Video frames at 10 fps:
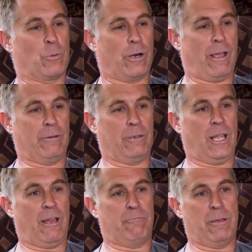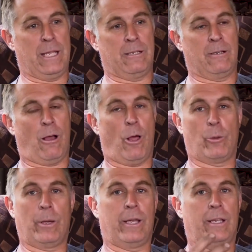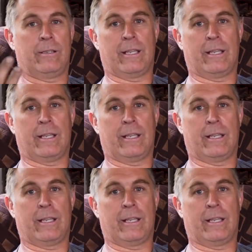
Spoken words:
where I've been all the way,